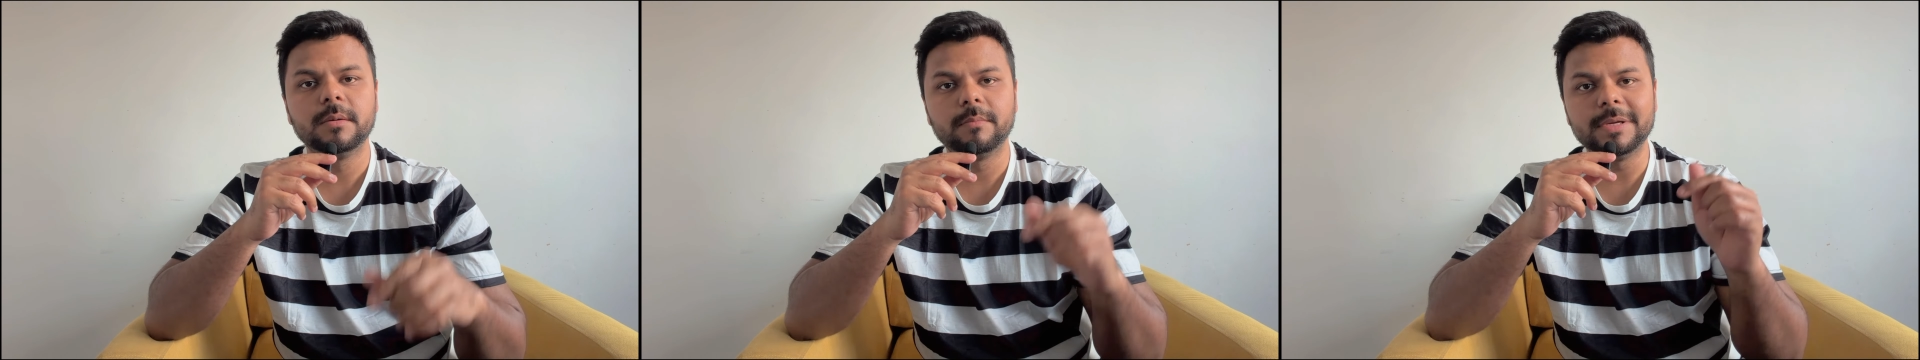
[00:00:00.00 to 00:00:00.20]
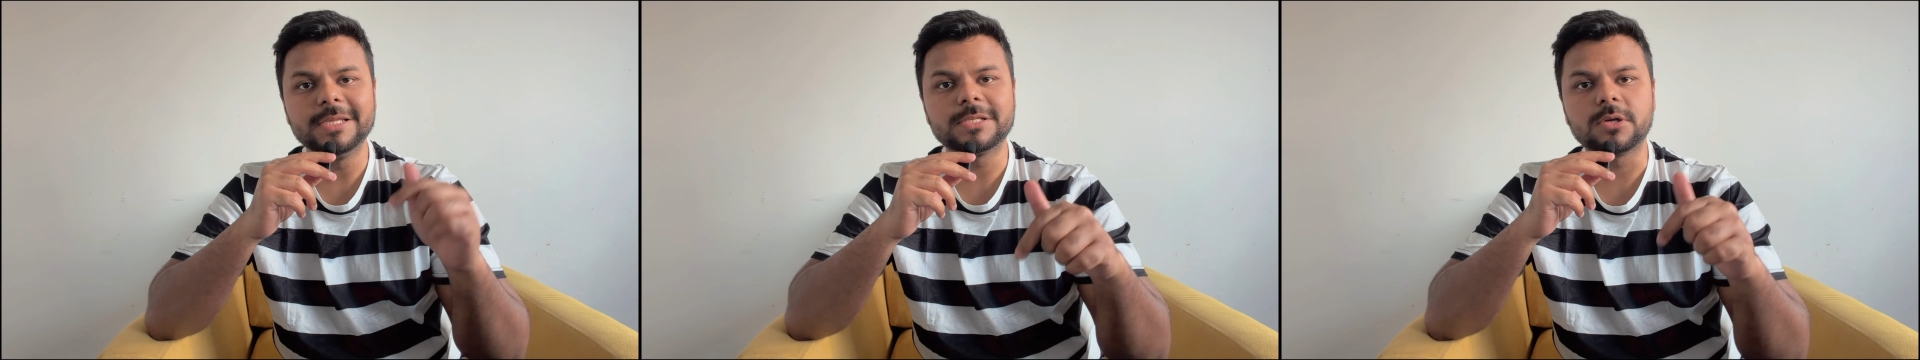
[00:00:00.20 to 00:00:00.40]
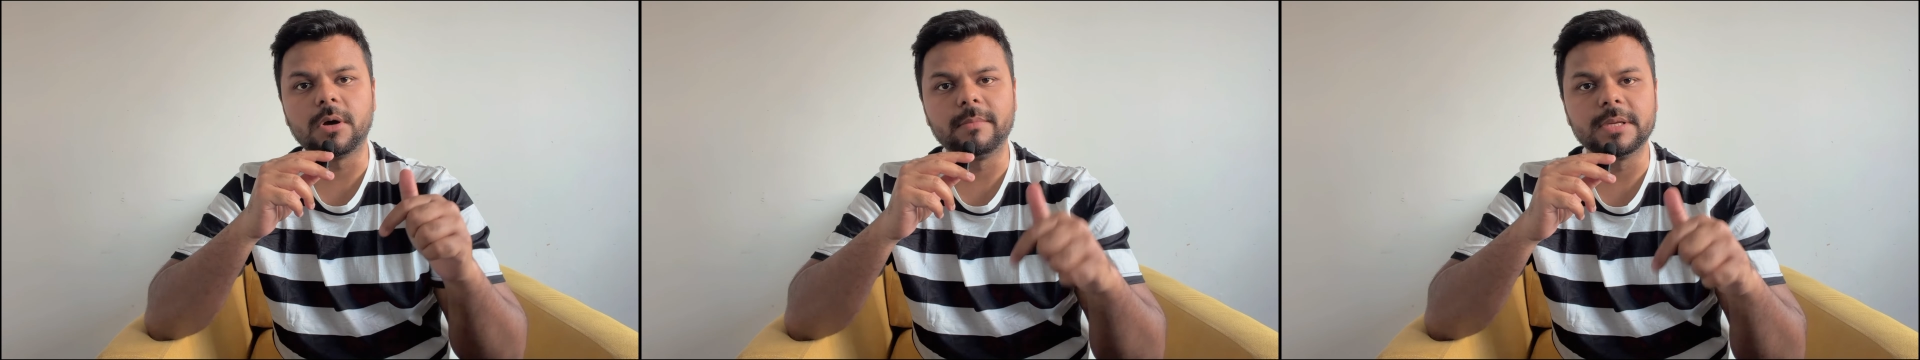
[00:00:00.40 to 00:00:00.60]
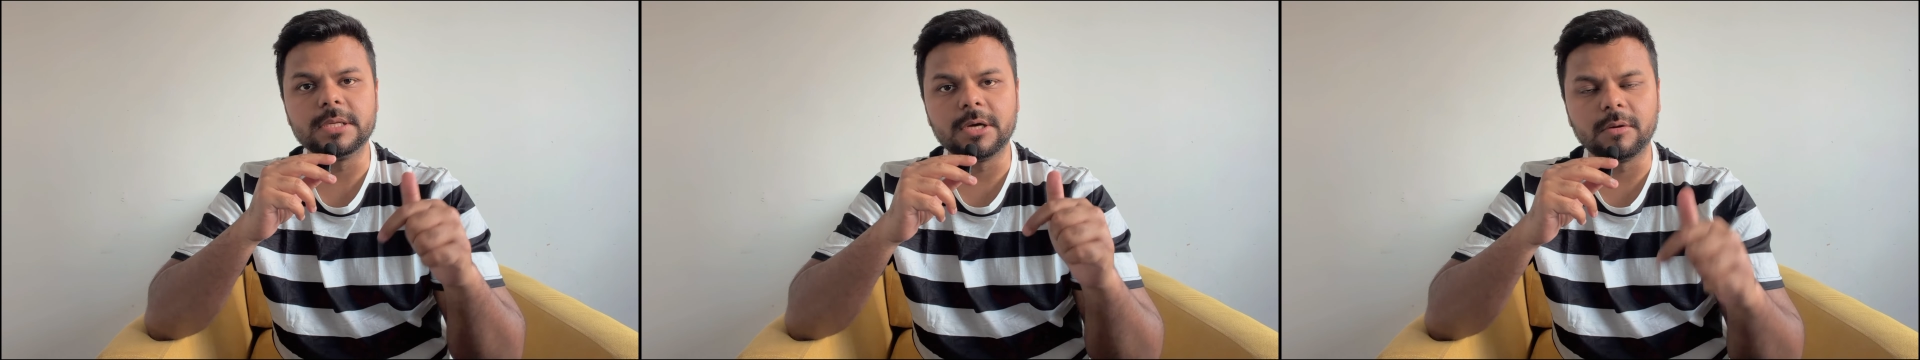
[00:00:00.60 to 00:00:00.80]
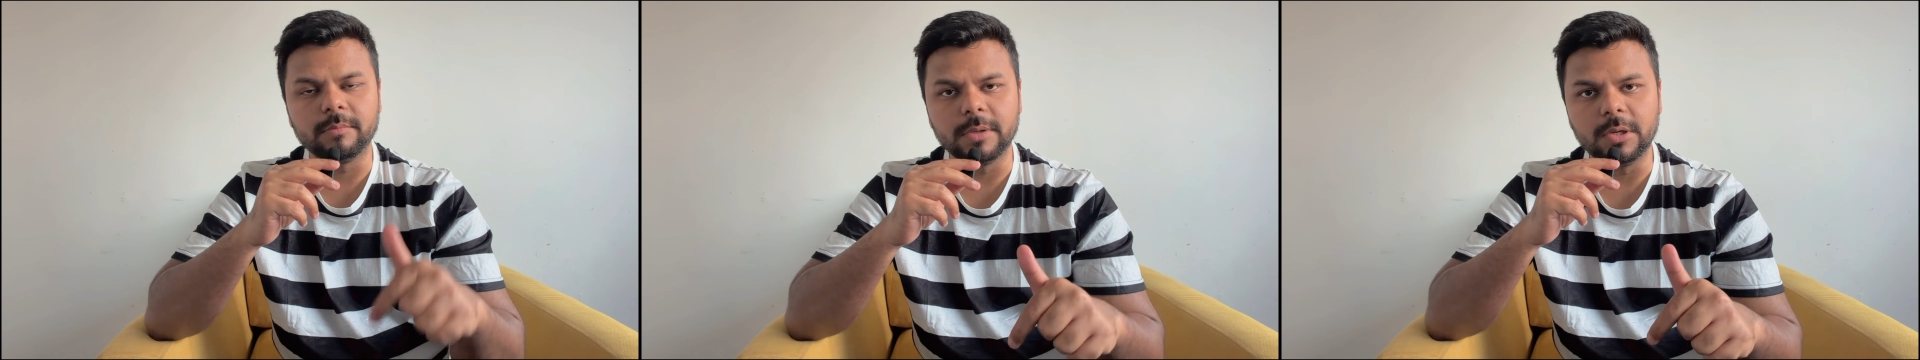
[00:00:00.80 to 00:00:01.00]
please comment
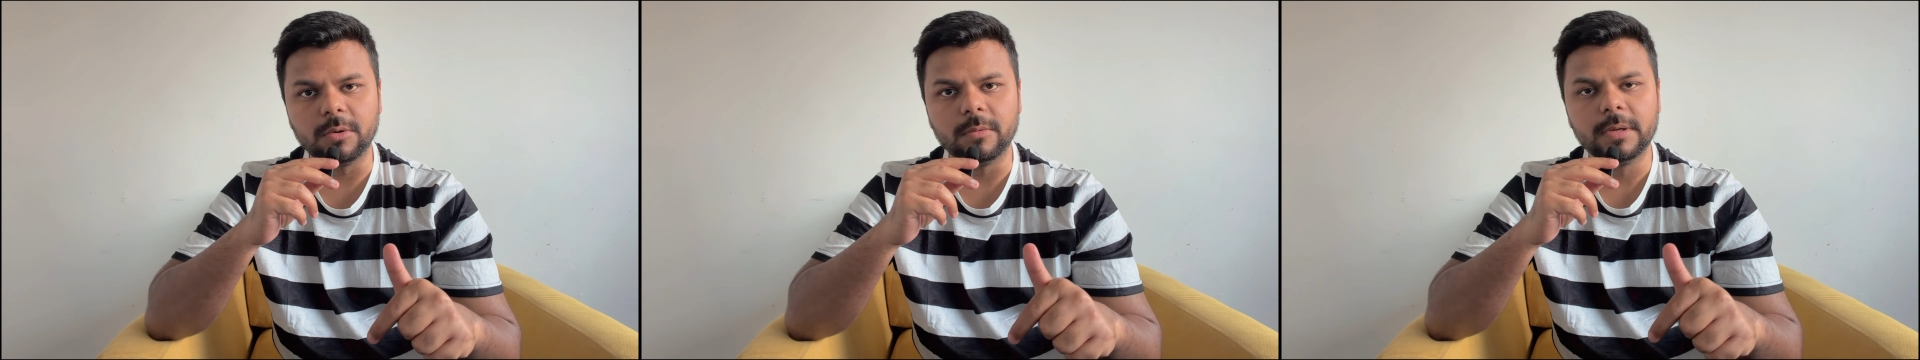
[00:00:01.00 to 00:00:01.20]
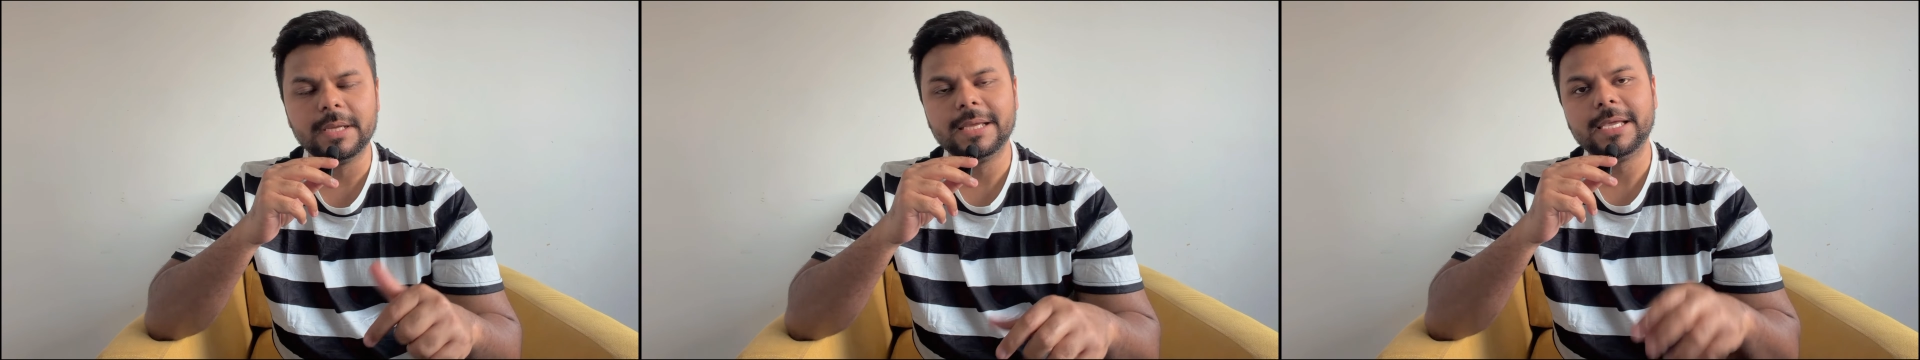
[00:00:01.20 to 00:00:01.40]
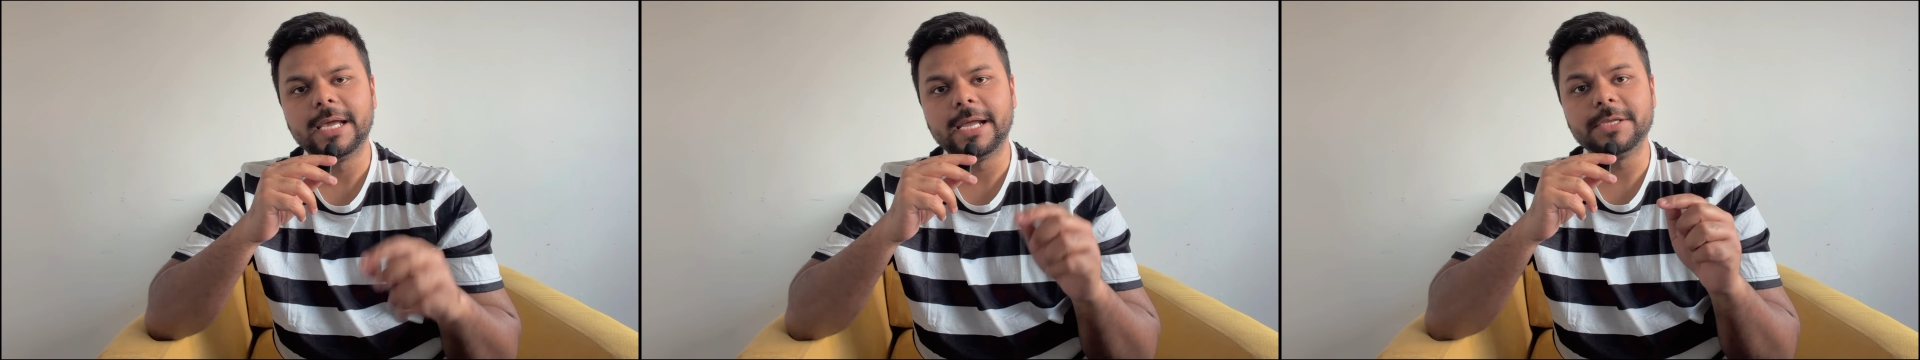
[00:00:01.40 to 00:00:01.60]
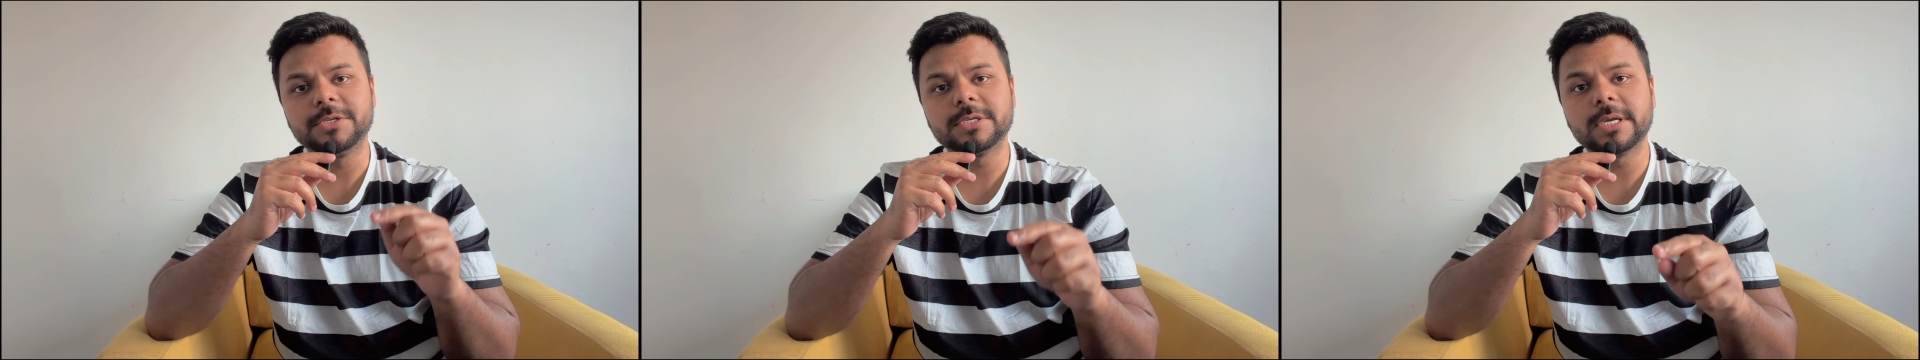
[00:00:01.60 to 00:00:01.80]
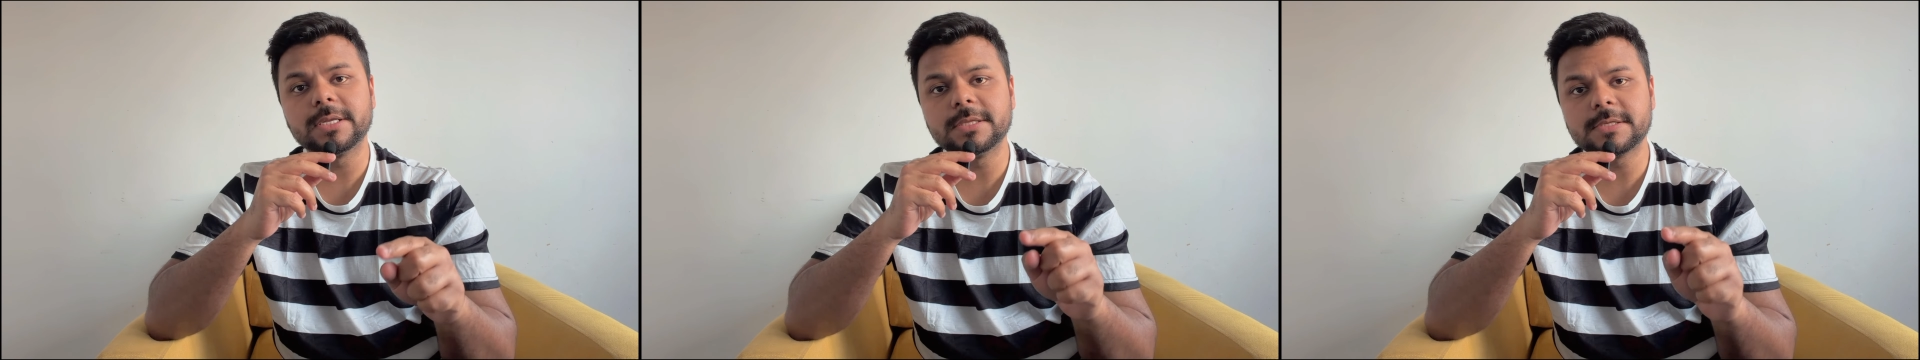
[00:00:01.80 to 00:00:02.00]
down below and
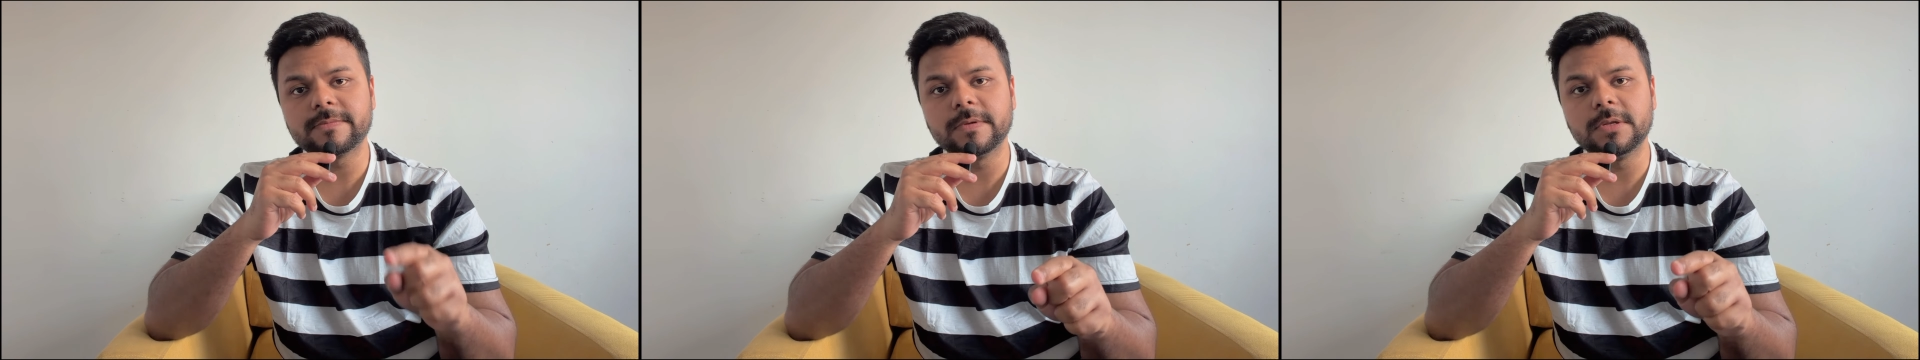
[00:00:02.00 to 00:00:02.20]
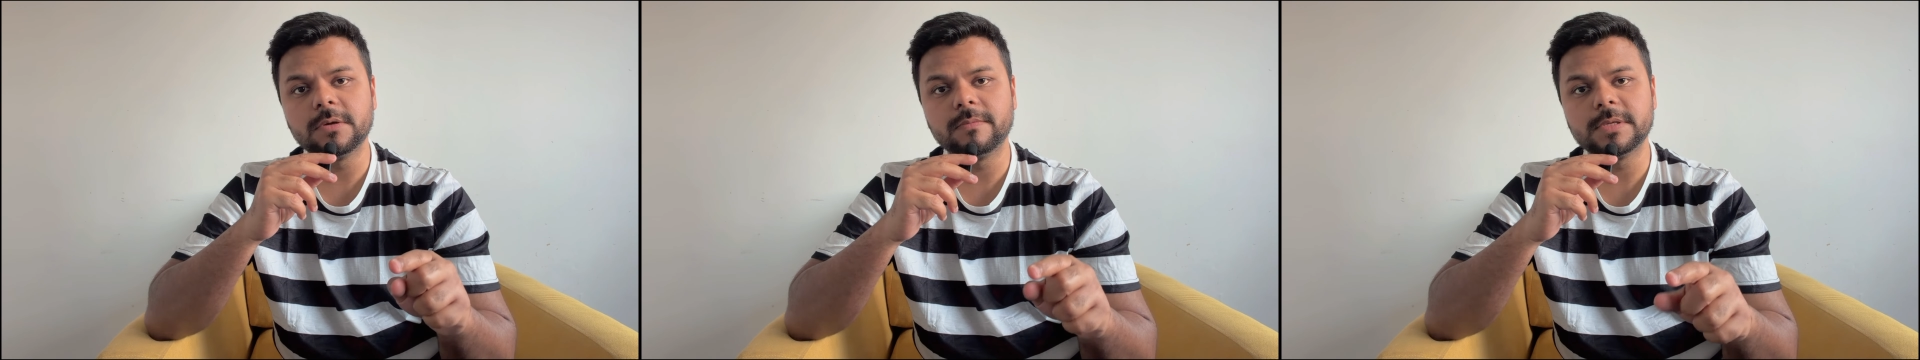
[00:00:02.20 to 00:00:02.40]
share this video